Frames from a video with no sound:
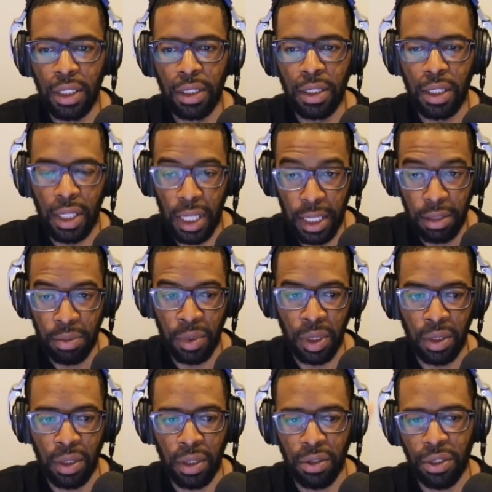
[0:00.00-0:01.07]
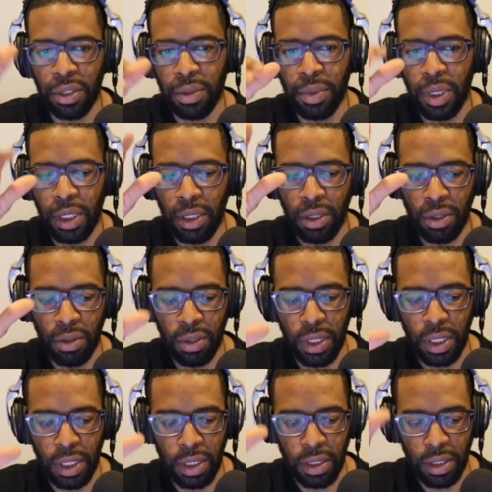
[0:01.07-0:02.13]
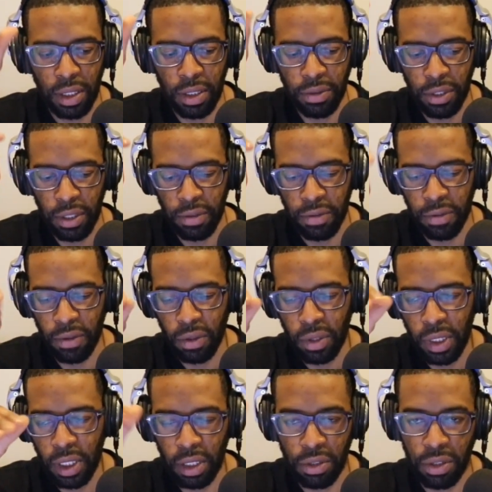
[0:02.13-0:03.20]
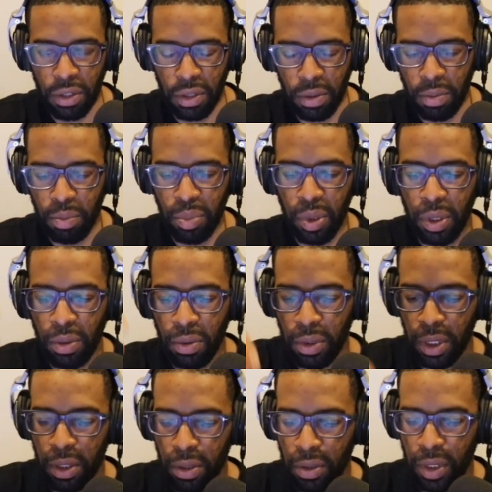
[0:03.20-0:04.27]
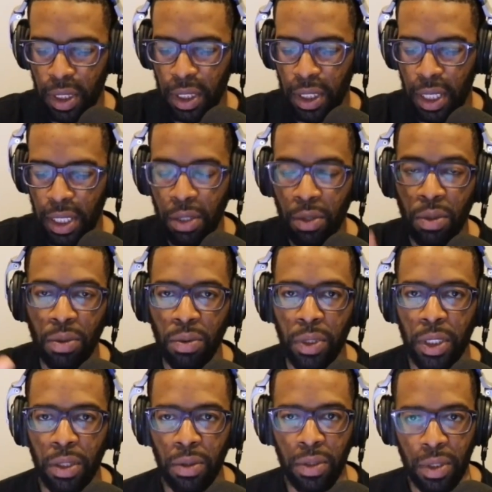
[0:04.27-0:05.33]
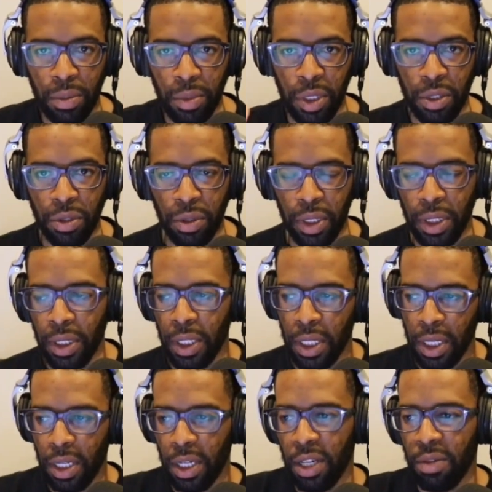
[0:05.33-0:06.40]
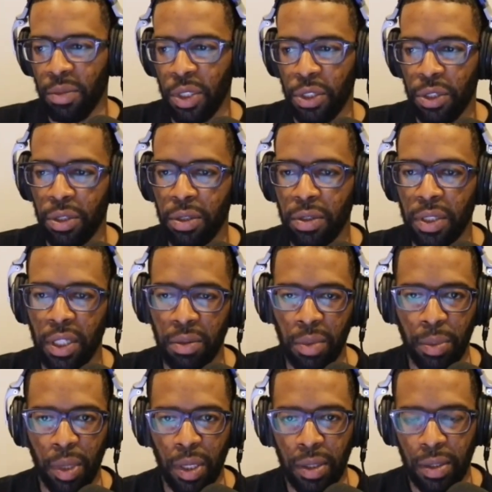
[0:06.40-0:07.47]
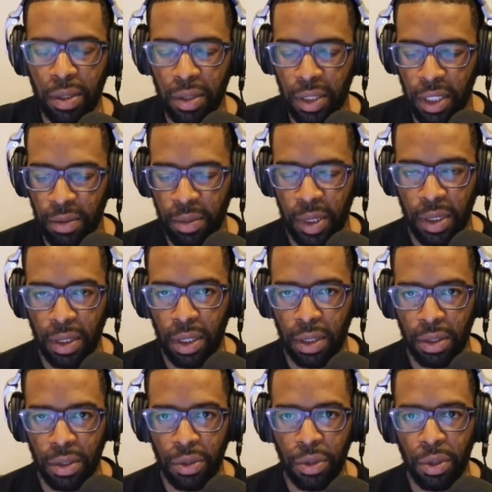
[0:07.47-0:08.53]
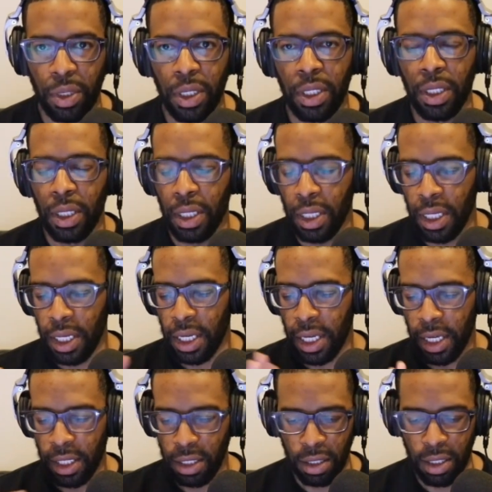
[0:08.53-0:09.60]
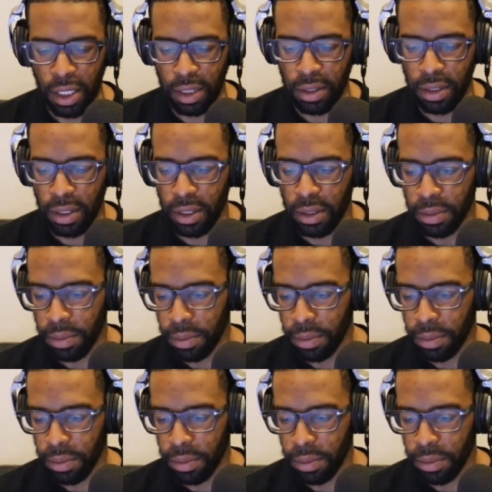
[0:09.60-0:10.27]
led me to just be like, you know what? Instead of trying to fold it, I'll just put it where it goes. Like I know where it goes in my drawer. I have my shirts, I have my boxers, I have my socks in drawer, and that's it.